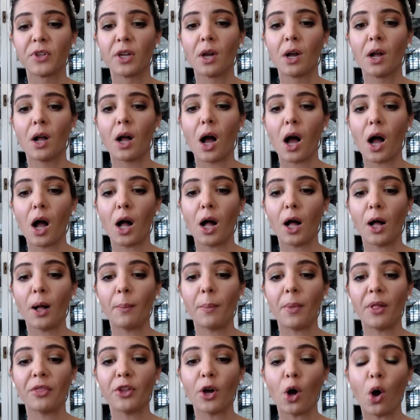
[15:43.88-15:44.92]

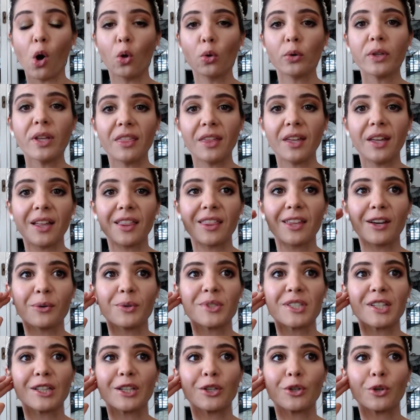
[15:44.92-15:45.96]
Um, the only thing that was
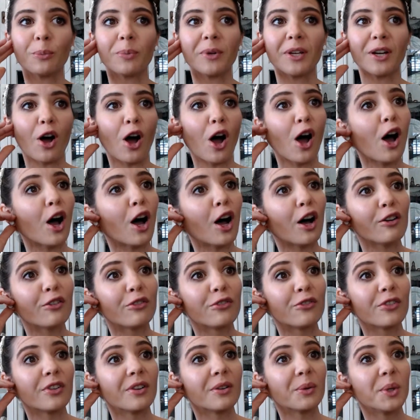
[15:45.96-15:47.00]
a little bit off,
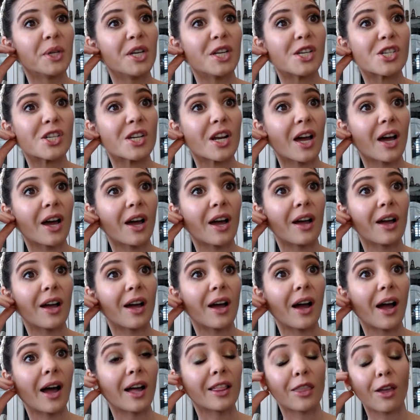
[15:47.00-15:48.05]
which
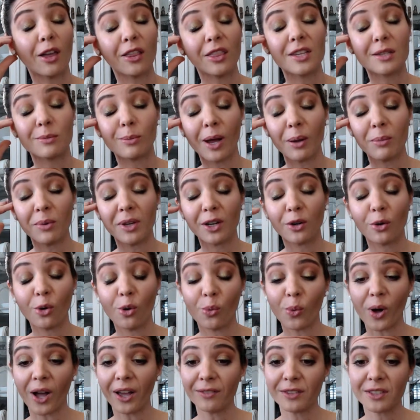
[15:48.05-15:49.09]
I thought this might be an old
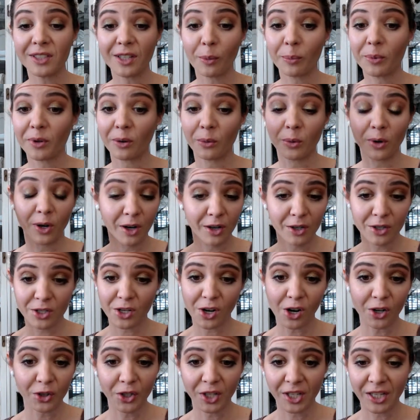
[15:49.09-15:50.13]
wives' tale, but we're going to
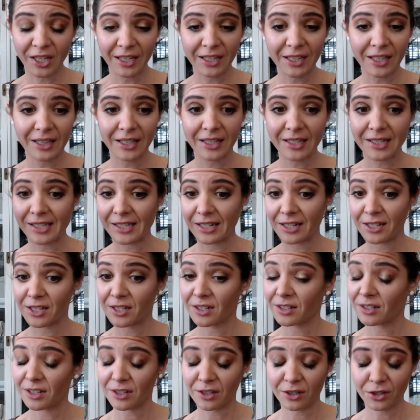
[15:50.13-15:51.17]
start looking into this. It's,
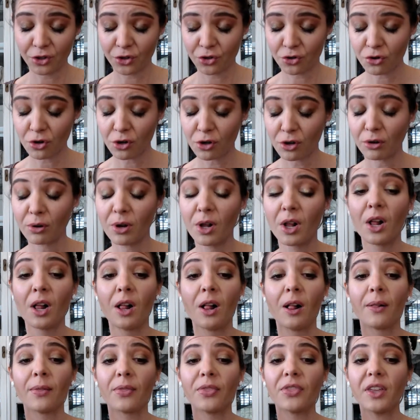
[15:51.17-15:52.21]
this is true.
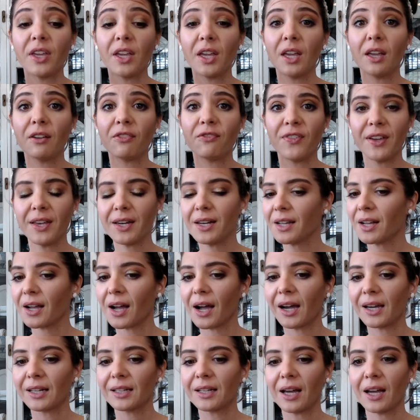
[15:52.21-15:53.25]
The feeding
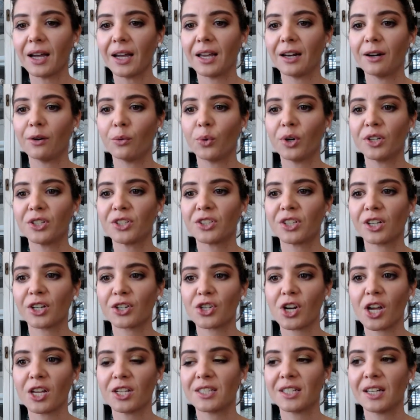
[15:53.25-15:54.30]
guideline was
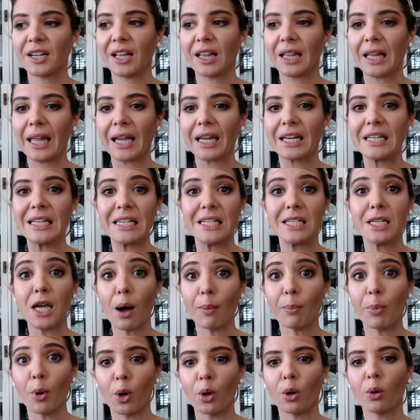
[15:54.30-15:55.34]
suggesting like
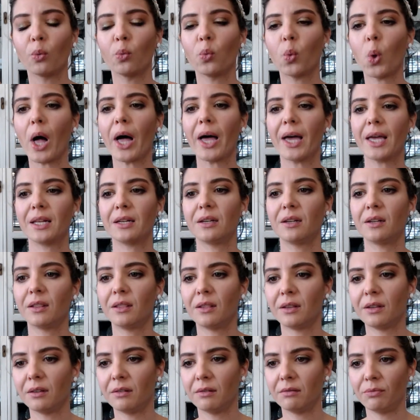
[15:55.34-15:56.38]
double what
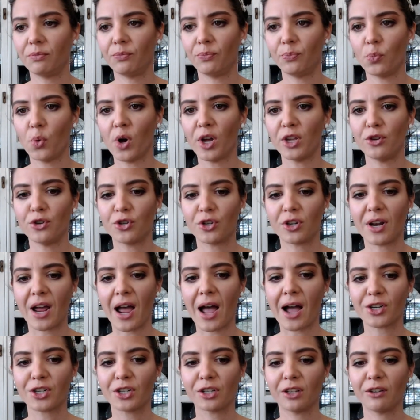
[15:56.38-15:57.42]
what you should
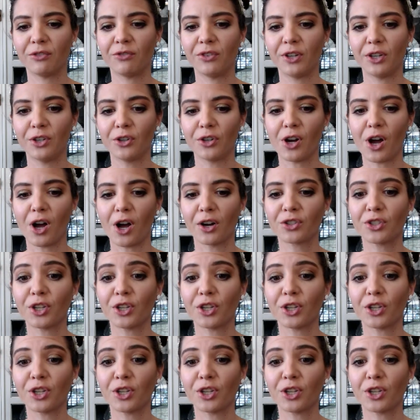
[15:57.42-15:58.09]
actually feed your dog.